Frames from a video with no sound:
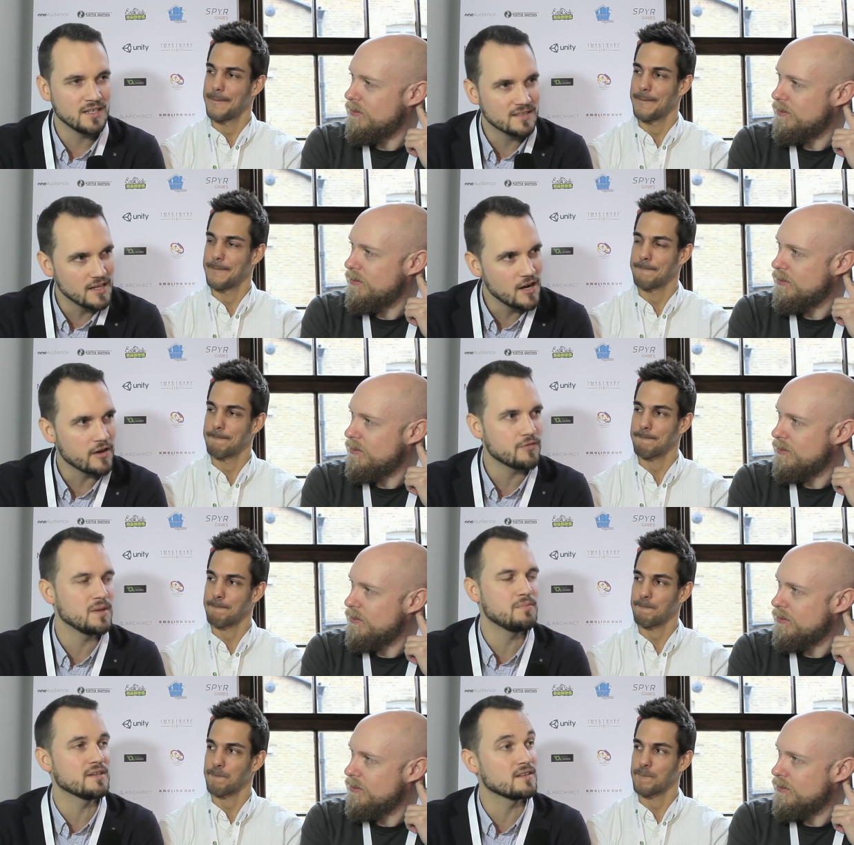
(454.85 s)
Speaker 1: It's a lot of
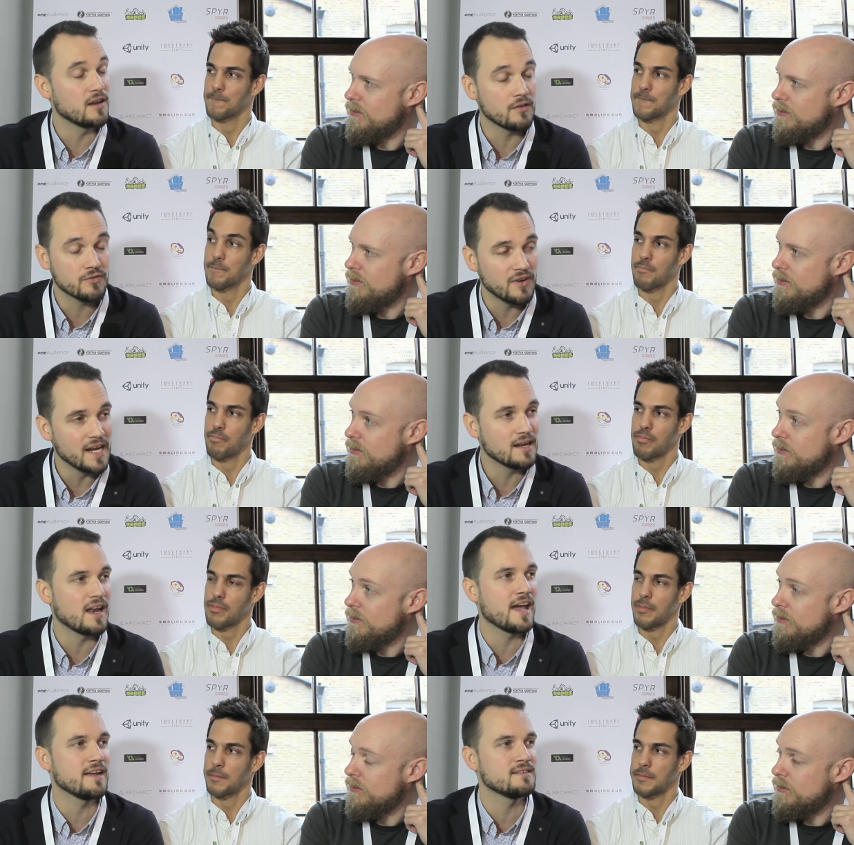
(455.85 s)
people. It's a lot of great
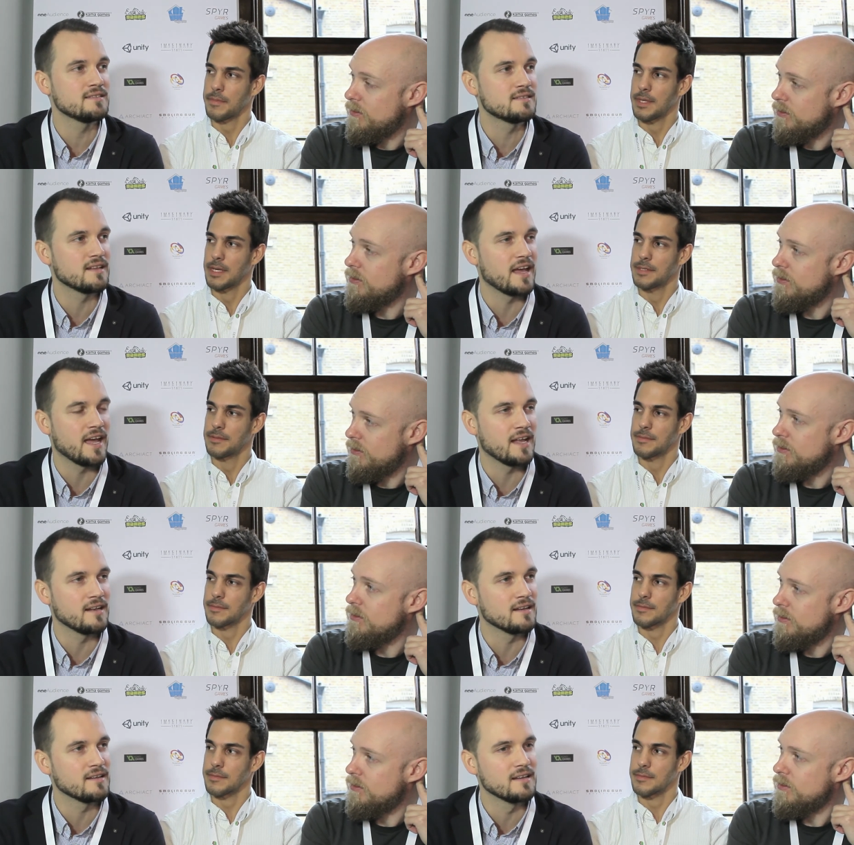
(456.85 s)
clients.
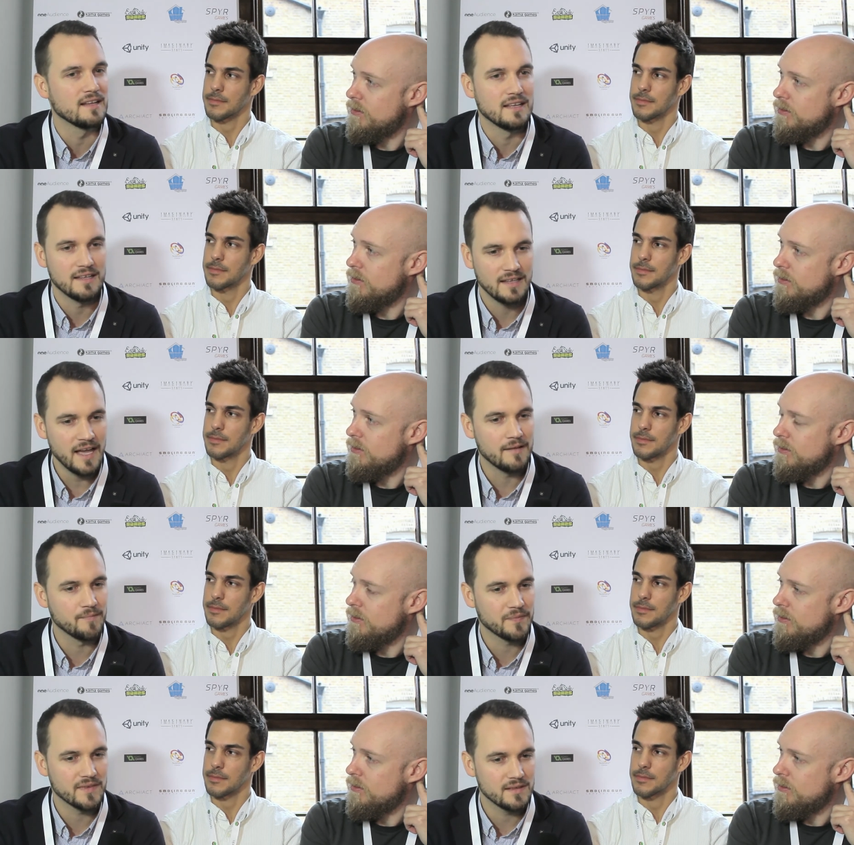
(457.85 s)
And yeah,
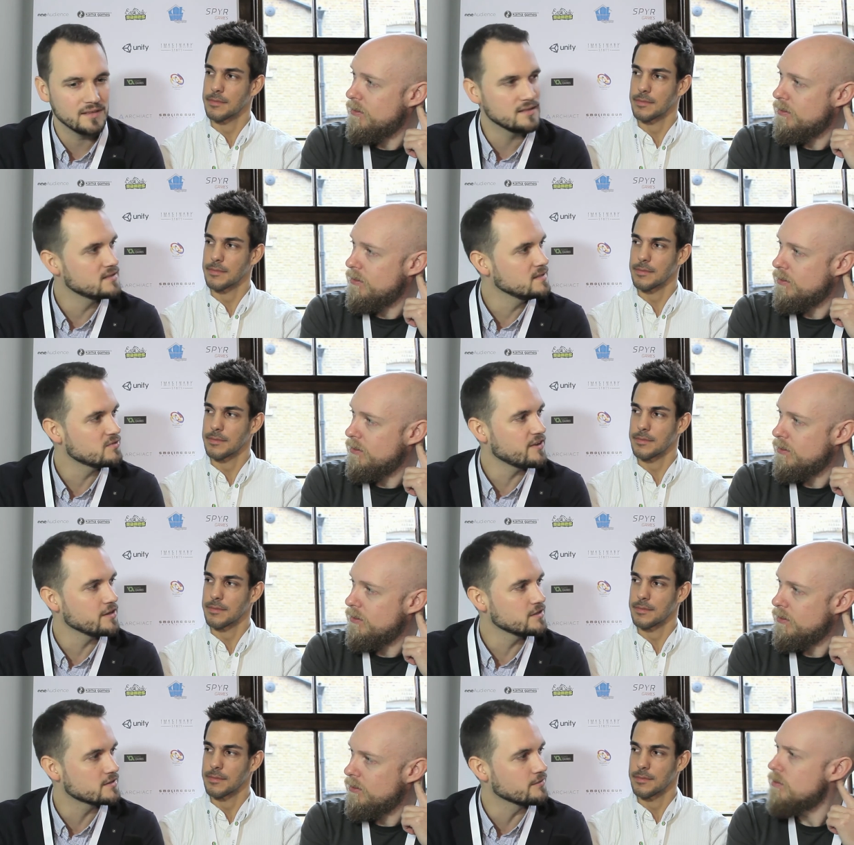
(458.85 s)
it seems
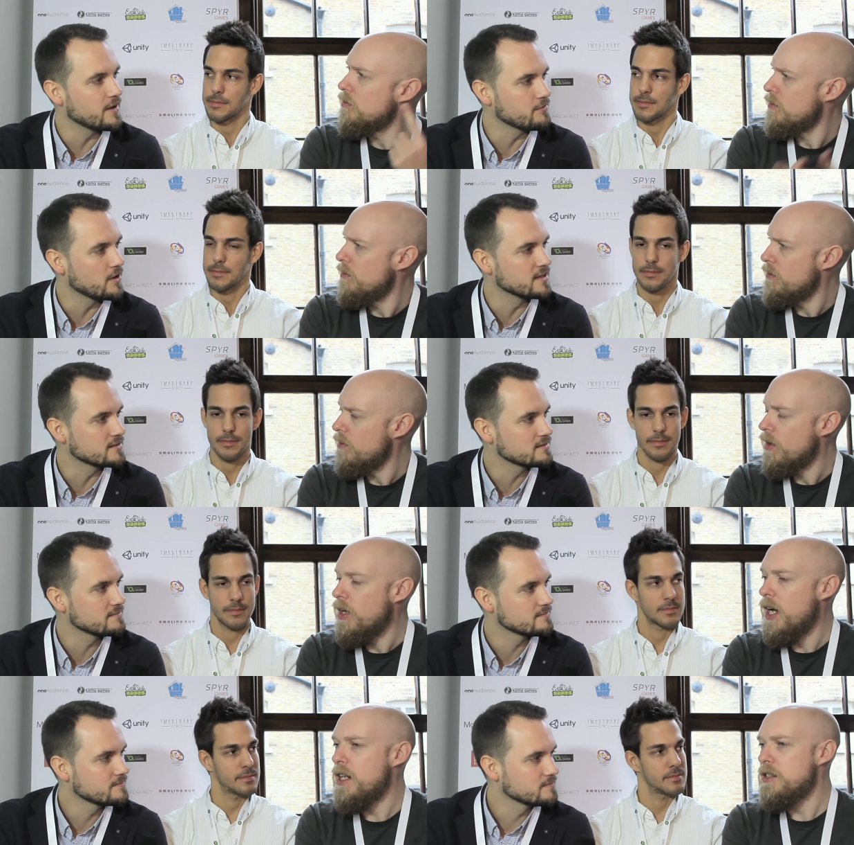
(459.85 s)
very good so far for us.
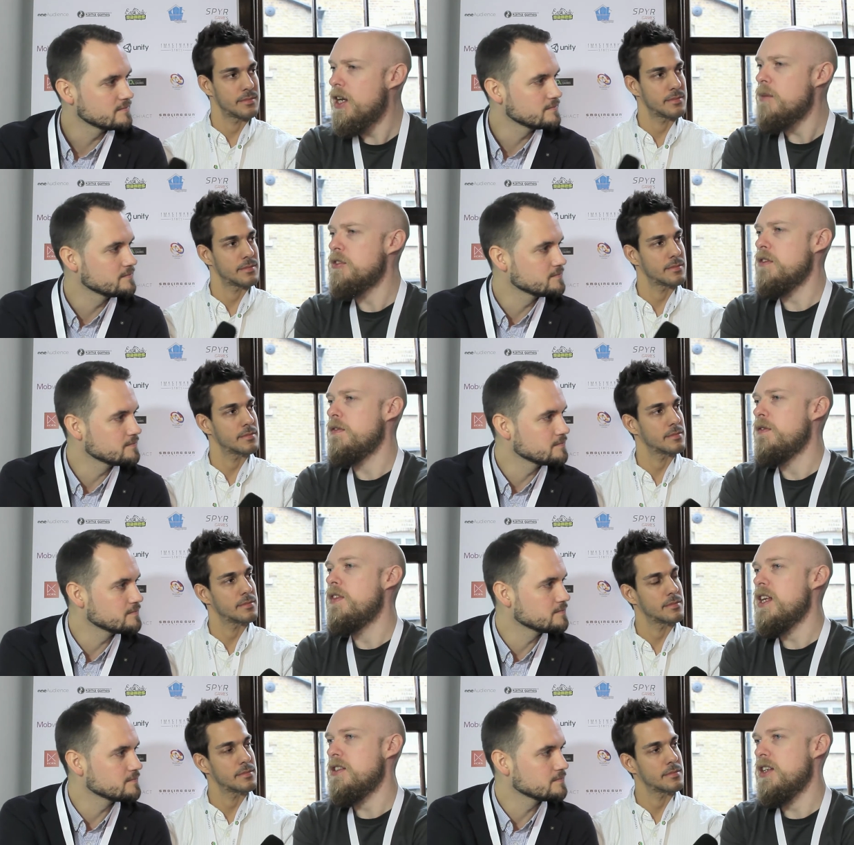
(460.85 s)
Speaker 2: And in terms of
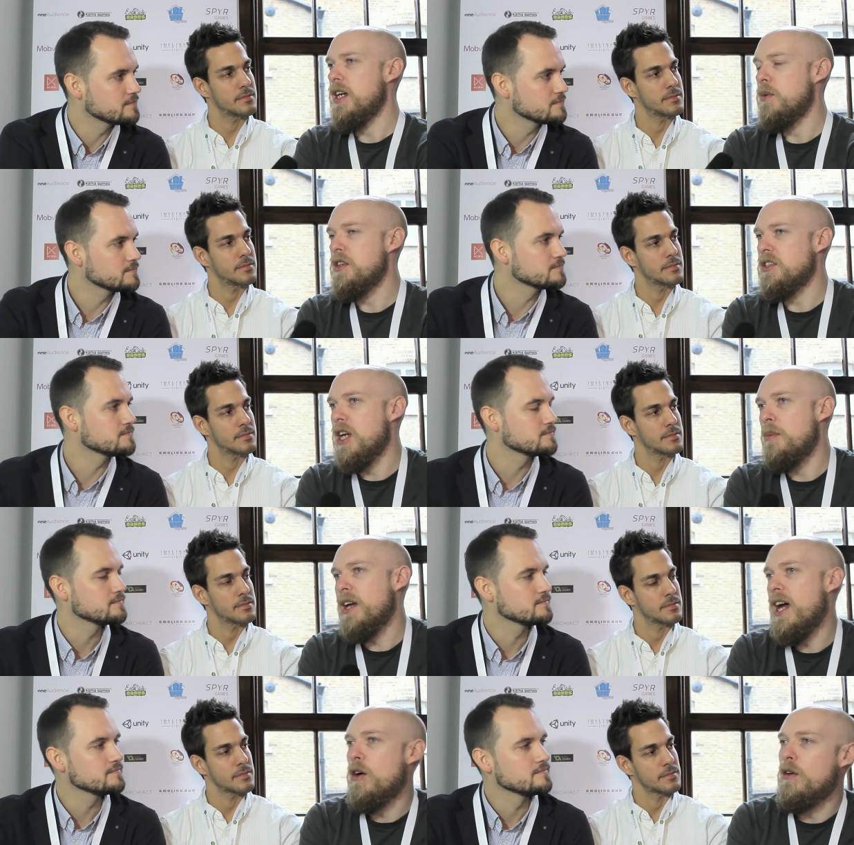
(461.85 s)
this year, we're just
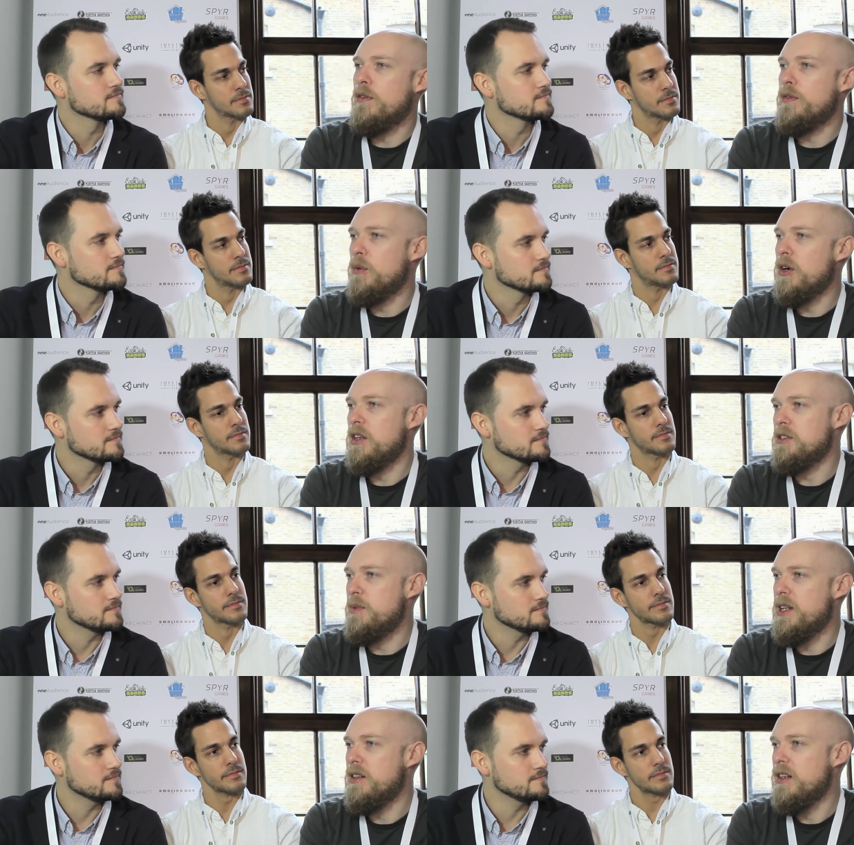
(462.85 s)
coming out of what has
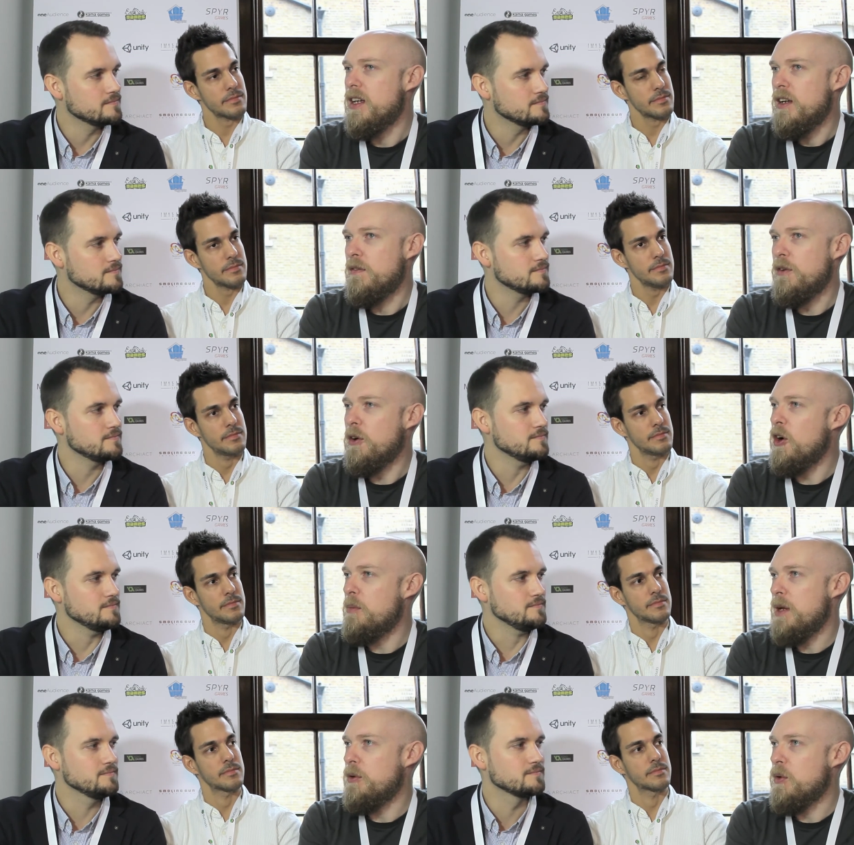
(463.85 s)
been, for a lot
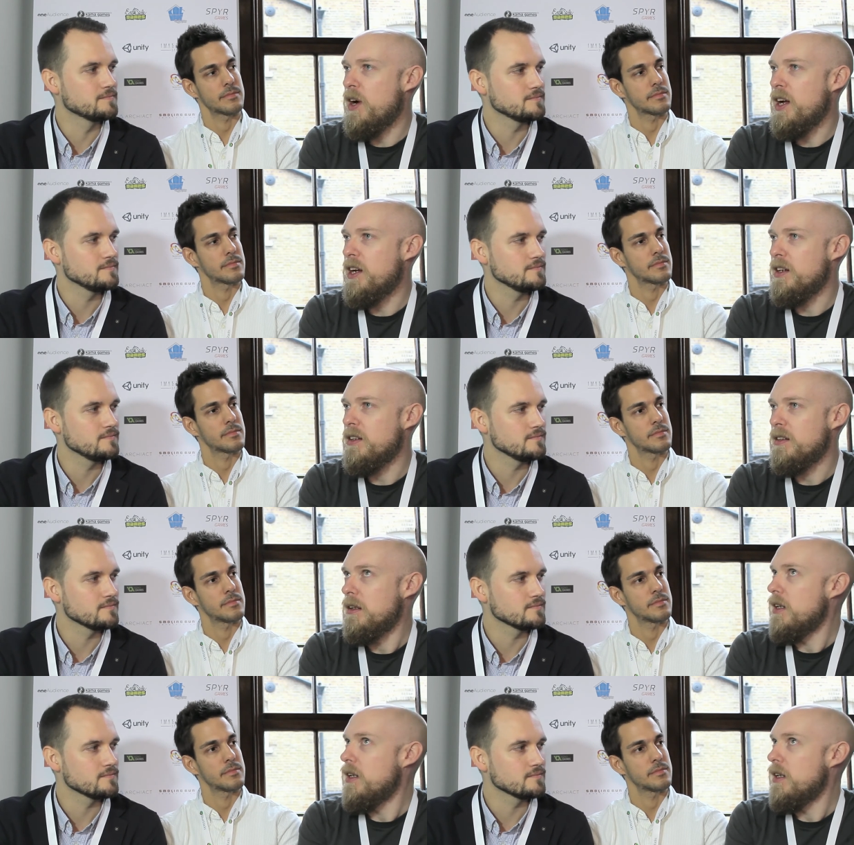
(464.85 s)
of people, quite a